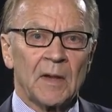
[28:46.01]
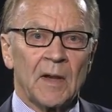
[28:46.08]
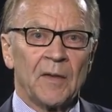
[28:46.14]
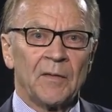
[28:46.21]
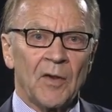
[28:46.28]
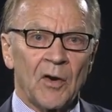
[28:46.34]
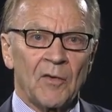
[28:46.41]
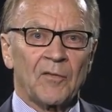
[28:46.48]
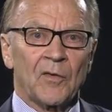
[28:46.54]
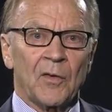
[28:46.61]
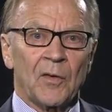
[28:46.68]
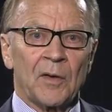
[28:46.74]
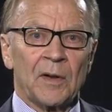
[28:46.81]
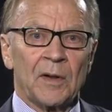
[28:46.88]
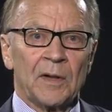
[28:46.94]
and
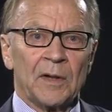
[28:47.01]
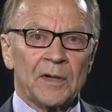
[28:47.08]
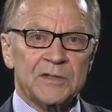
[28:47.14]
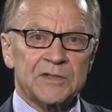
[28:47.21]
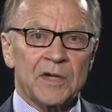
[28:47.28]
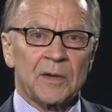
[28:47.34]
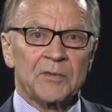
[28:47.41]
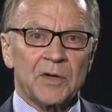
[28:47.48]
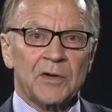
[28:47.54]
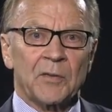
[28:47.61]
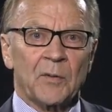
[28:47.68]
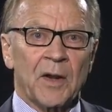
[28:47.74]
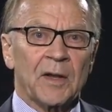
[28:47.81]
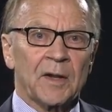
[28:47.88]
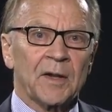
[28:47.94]
therefore is subject
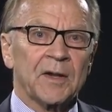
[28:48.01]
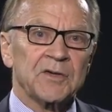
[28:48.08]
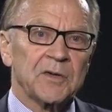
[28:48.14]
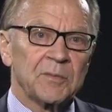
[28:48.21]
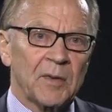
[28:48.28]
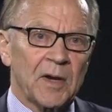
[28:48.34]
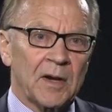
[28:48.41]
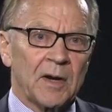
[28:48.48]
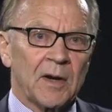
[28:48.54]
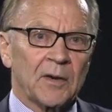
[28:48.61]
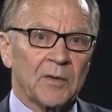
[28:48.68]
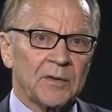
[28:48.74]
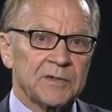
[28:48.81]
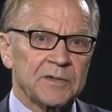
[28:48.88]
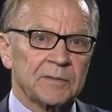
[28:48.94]
to regulation by
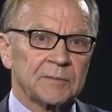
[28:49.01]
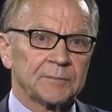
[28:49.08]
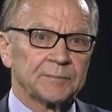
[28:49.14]
Congress.